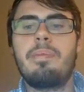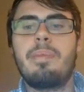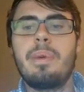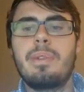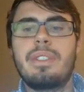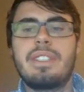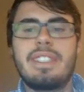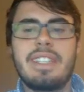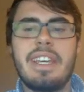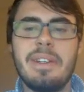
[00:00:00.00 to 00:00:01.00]
boost
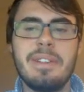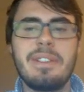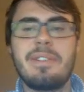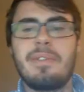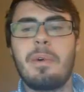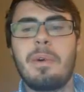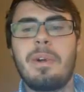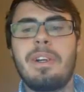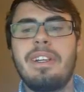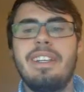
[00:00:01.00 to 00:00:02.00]
sales
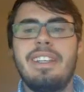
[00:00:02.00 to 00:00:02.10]
for